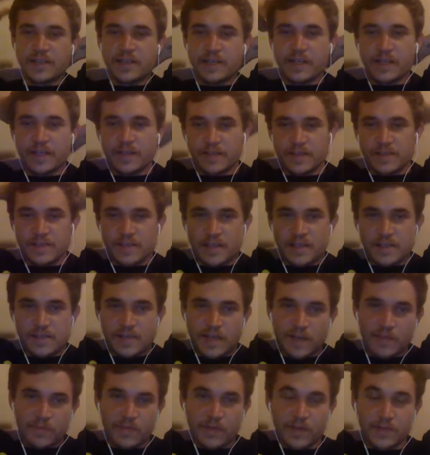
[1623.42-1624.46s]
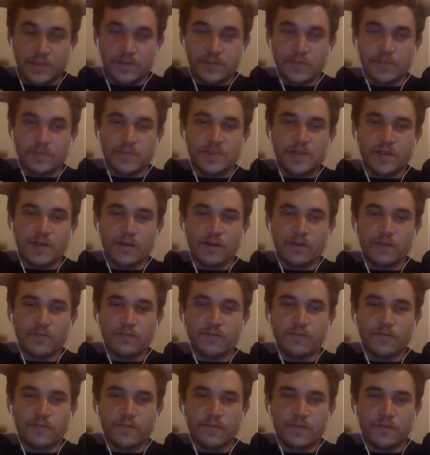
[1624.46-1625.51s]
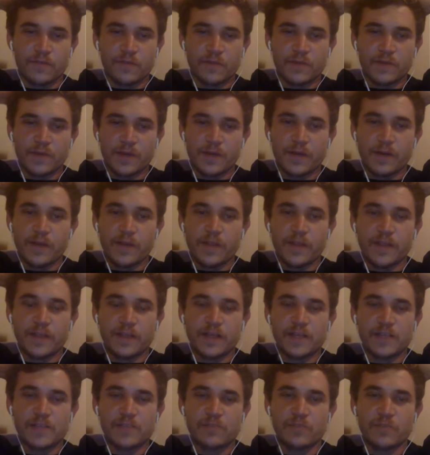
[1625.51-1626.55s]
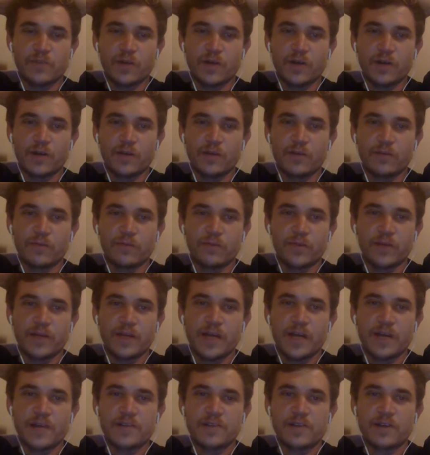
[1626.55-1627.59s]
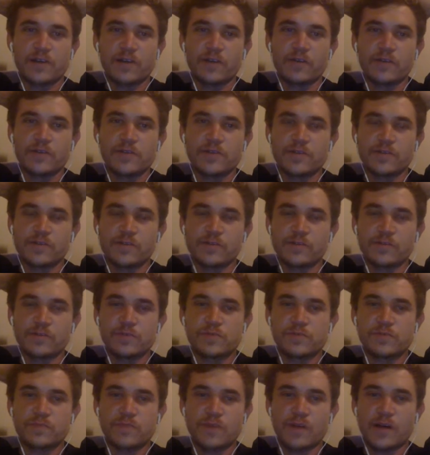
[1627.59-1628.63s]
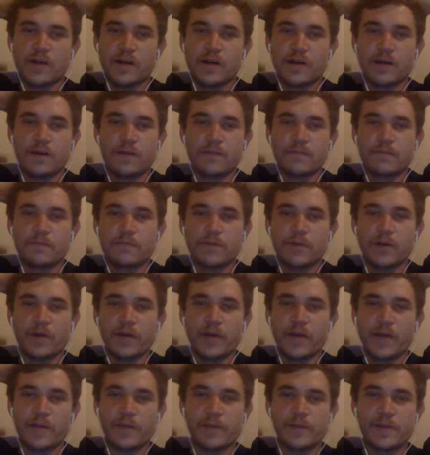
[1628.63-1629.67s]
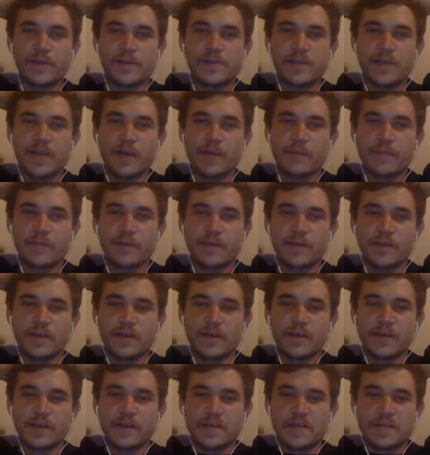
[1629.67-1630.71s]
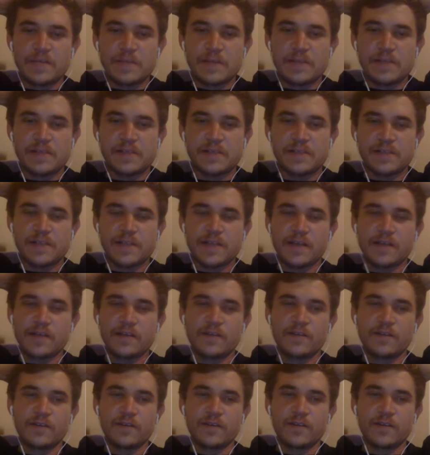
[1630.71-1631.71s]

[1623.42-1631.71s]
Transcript: he could say the same thing to himself. You know, I think that's where we kind of start going in circles, our camp and his camp. He's basically saying,